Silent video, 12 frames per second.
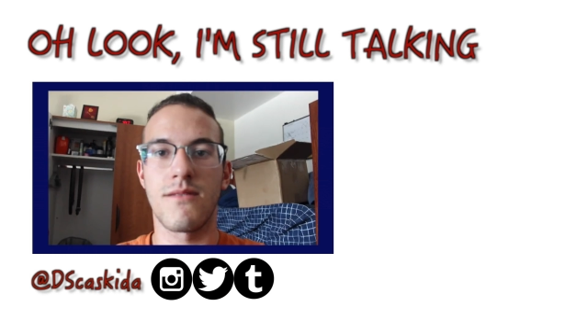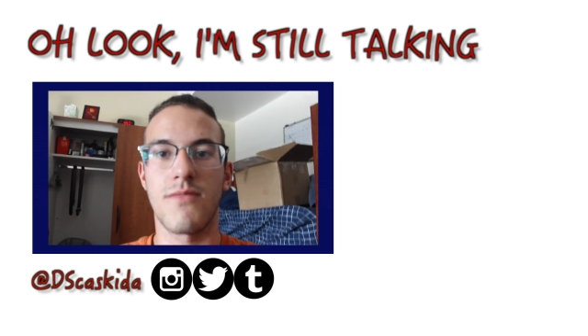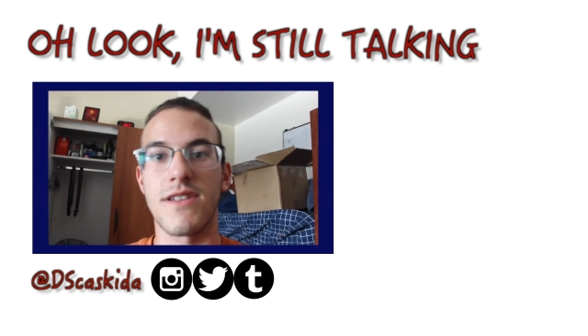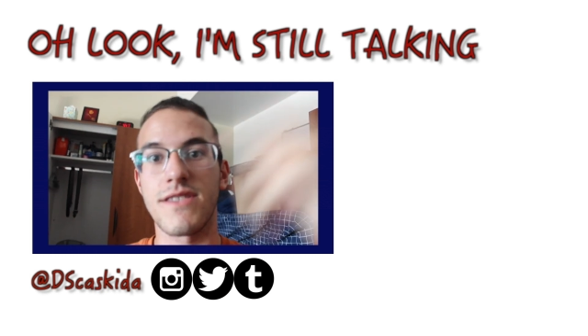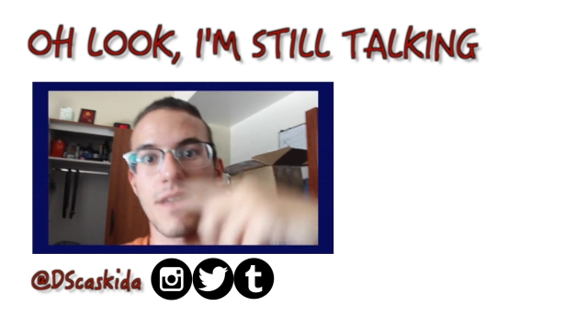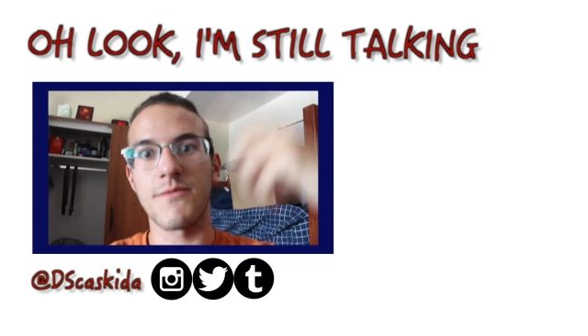
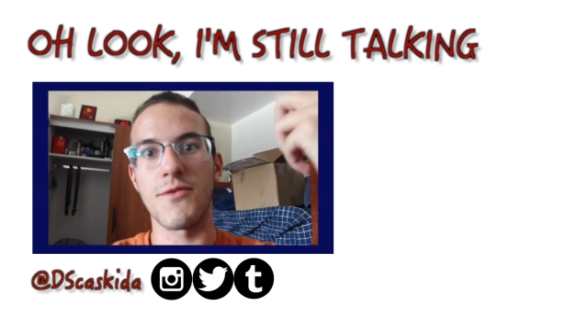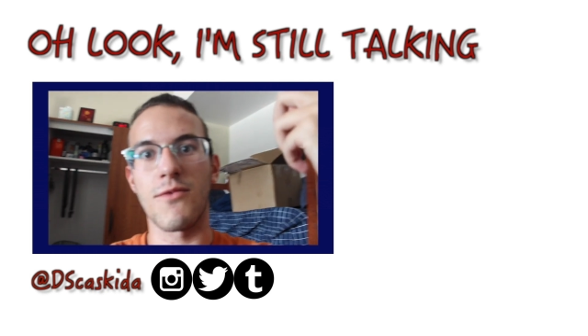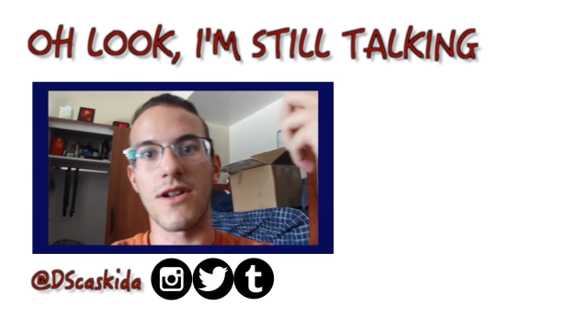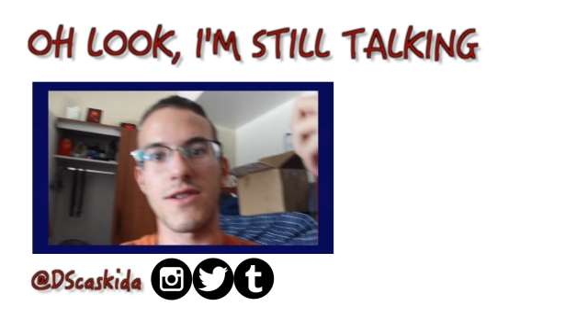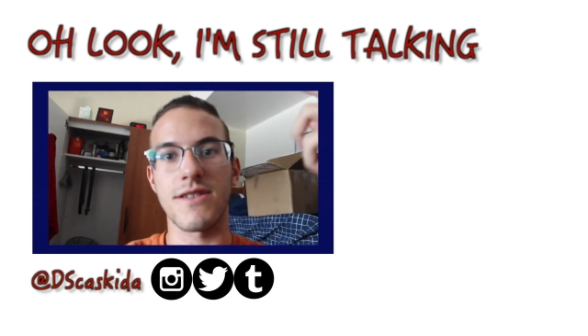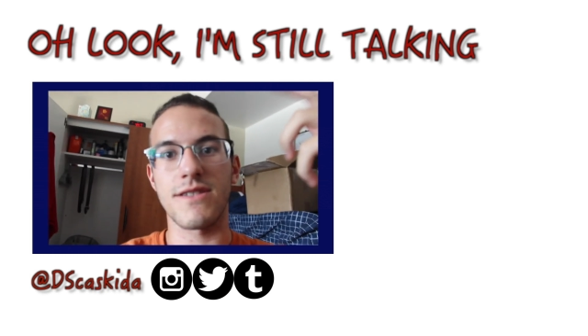By the time you
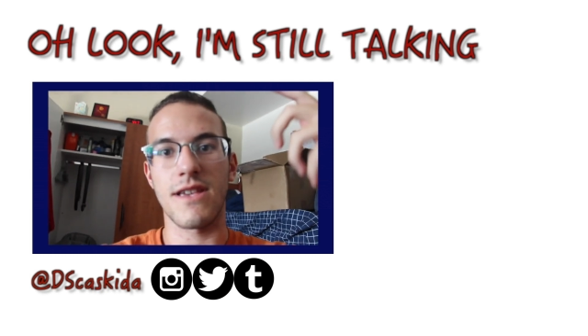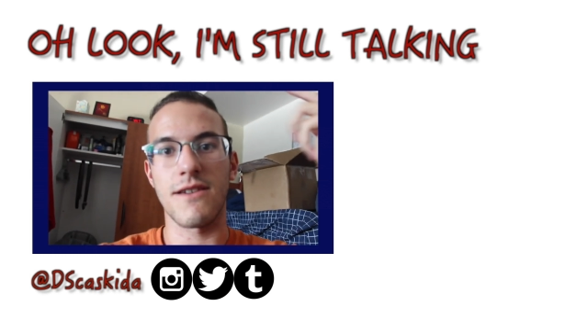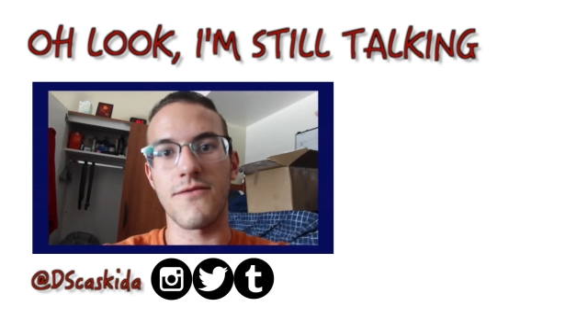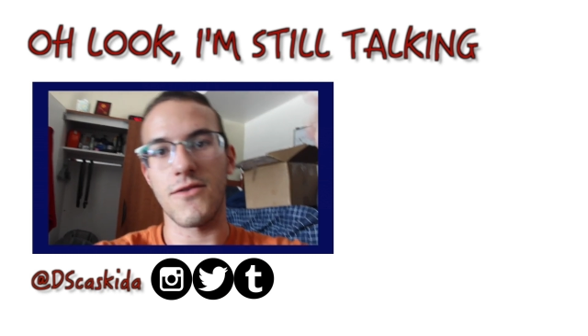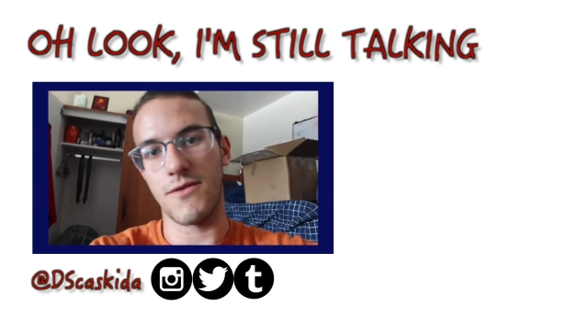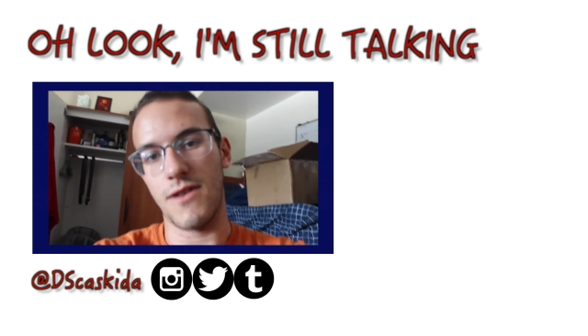watch this,
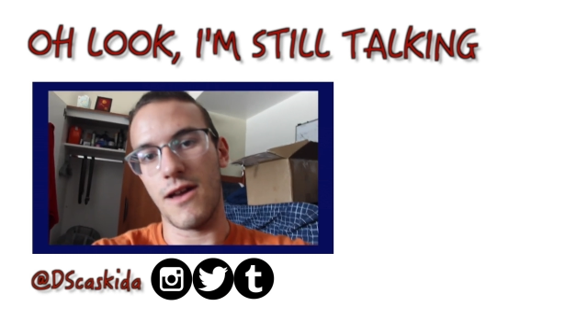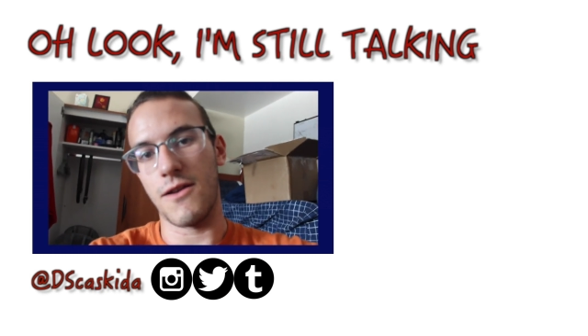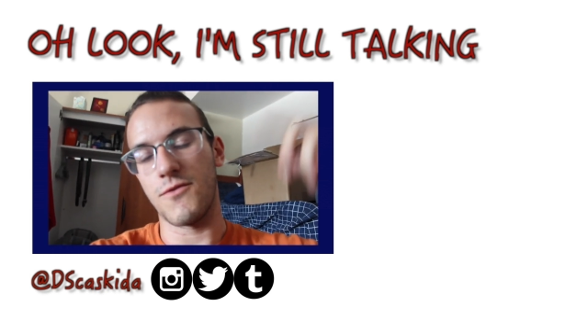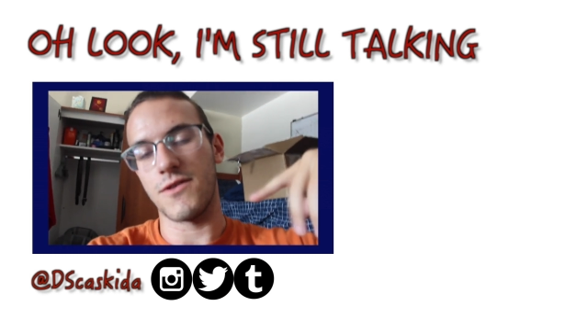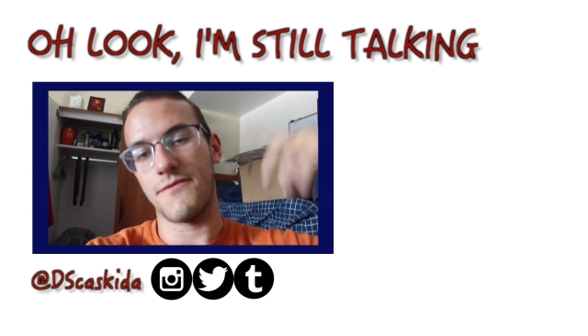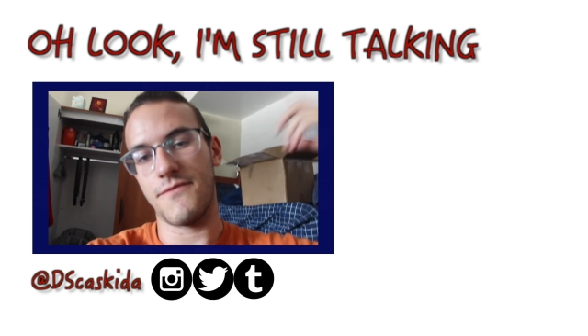I
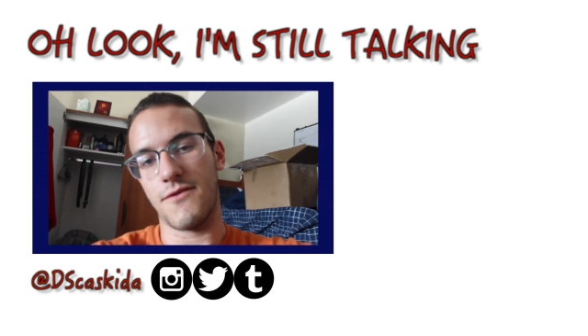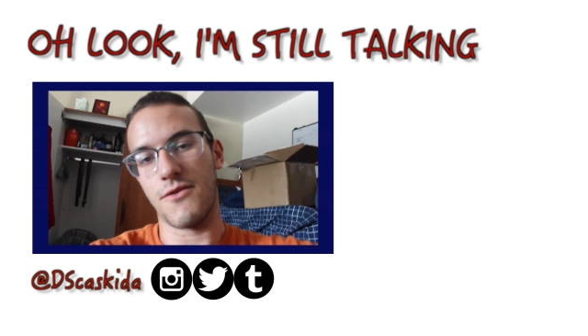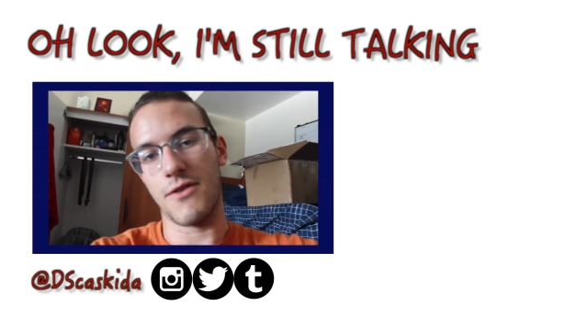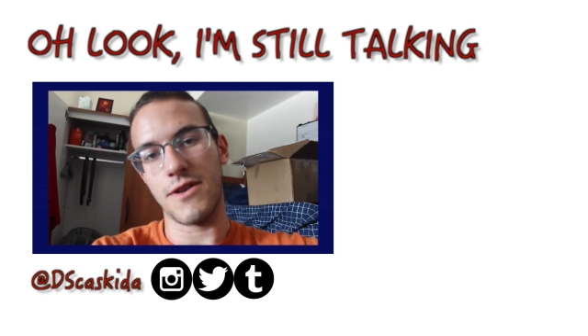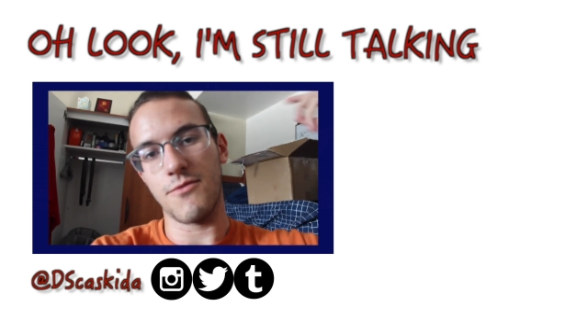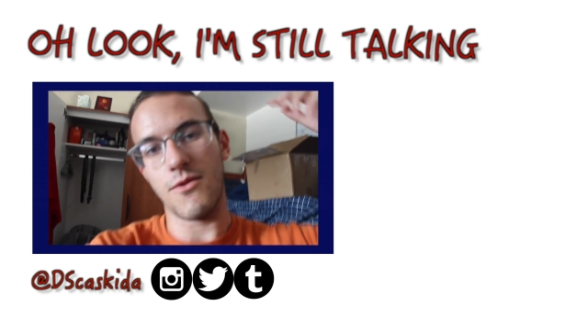would have
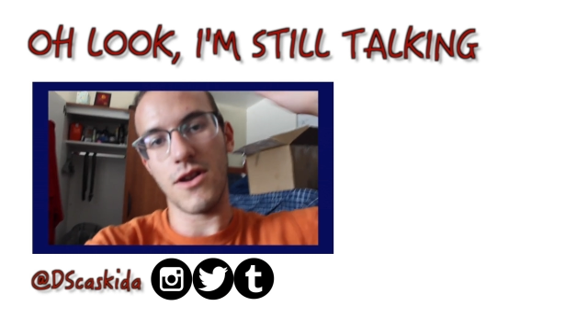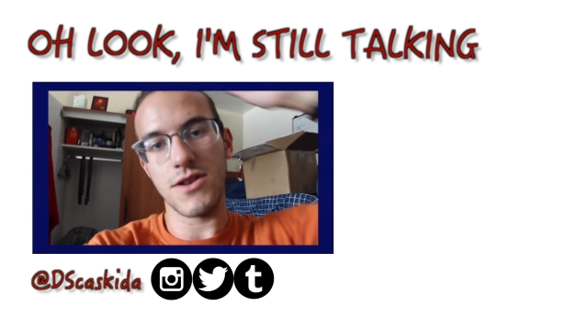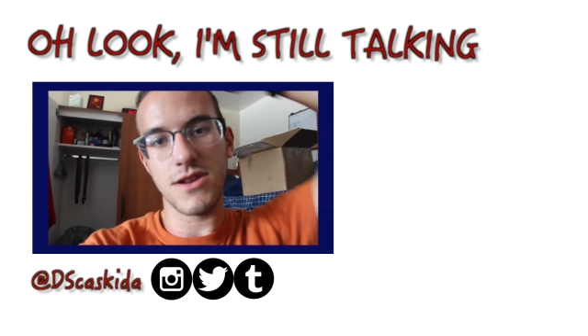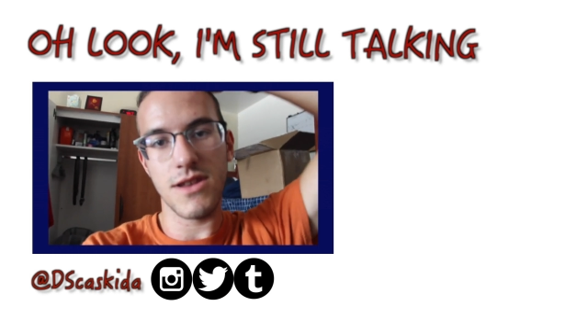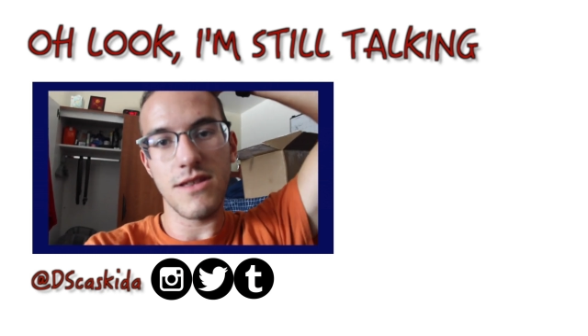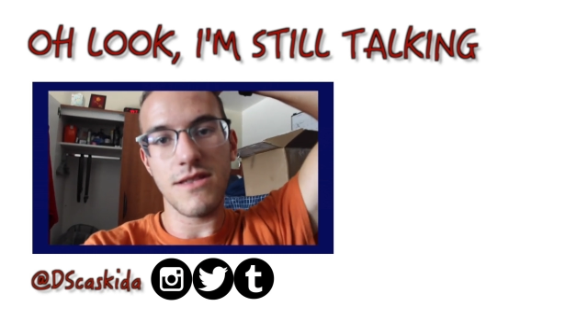already
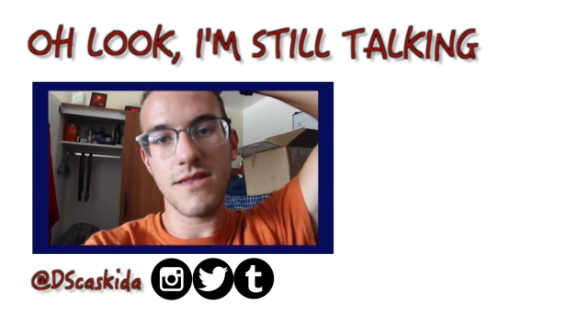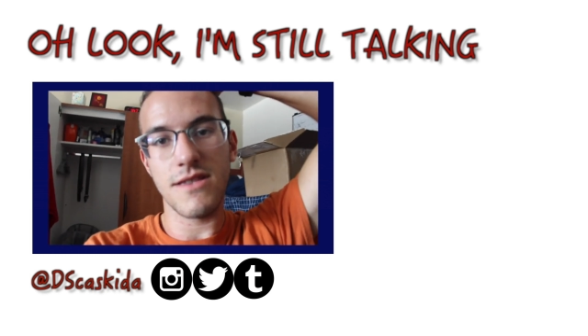watched it,